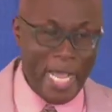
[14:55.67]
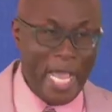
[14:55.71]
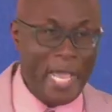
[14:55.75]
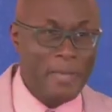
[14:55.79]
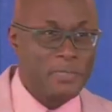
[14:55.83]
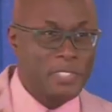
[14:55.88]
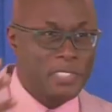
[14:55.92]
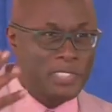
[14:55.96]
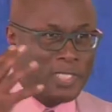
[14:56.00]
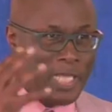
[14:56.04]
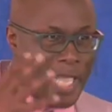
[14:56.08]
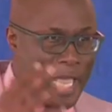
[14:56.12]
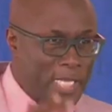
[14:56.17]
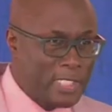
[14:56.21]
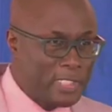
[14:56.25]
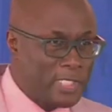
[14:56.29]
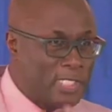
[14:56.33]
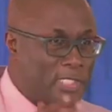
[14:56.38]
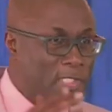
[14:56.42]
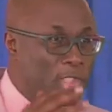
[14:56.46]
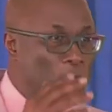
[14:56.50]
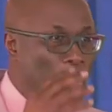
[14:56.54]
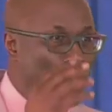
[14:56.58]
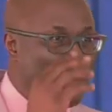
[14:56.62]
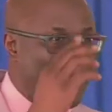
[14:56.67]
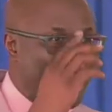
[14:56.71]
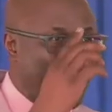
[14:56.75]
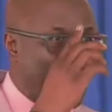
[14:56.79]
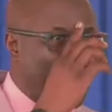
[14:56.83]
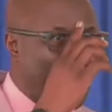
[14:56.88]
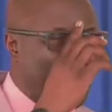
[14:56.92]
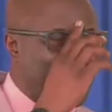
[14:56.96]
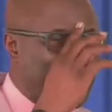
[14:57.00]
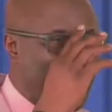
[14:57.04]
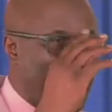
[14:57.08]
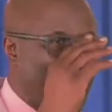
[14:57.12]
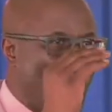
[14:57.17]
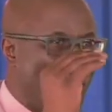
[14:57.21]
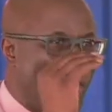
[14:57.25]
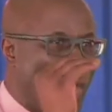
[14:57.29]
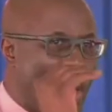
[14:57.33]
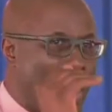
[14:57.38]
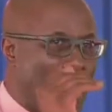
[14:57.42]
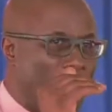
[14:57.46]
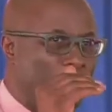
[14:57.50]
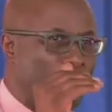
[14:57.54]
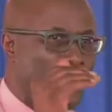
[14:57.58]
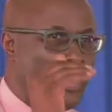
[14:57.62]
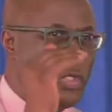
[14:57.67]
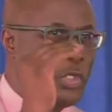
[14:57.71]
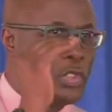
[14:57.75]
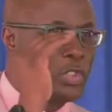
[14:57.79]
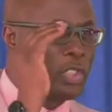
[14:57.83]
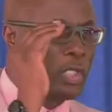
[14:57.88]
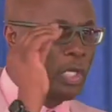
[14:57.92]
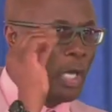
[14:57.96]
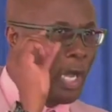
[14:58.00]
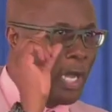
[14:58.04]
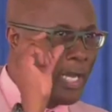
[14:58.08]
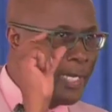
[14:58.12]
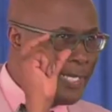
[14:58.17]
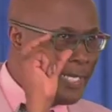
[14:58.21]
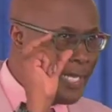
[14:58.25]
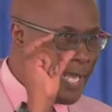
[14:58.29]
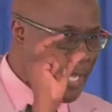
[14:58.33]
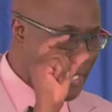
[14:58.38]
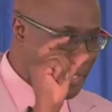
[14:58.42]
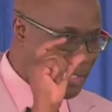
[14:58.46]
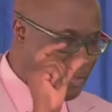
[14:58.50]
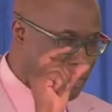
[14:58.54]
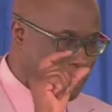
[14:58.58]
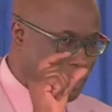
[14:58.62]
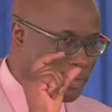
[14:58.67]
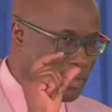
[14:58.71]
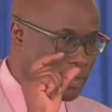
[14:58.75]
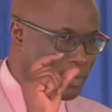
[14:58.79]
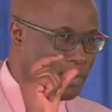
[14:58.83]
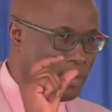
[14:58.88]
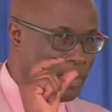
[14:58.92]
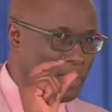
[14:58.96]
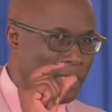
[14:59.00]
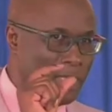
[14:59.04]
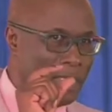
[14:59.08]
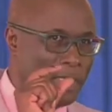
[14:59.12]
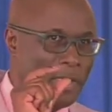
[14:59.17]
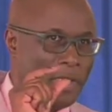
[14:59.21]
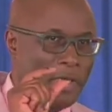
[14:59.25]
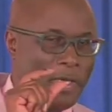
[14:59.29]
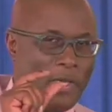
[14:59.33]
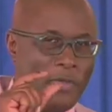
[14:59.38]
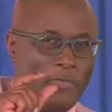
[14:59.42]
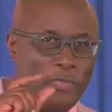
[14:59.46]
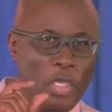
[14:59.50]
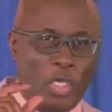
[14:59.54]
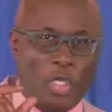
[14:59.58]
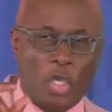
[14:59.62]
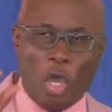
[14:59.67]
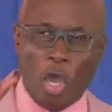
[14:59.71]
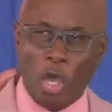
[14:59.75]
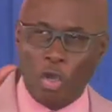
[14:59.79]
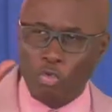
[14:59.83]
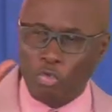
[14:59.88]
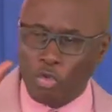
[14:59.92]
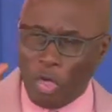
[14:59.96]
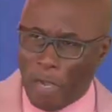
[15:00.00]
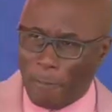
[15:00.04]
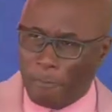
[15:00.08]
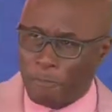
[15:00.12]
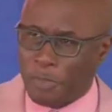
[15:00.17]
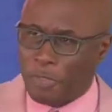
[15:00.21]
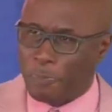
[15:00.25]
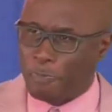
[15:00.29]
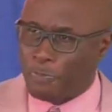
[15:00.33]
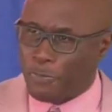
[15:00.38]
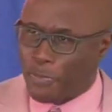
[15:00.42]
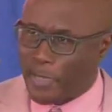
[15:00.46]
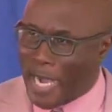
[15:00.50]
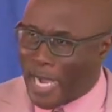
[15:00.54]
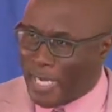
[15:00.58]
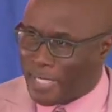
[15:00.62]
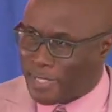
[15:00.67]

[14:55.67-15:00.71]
and I'm saying this to you because I want for you to connect the corrupt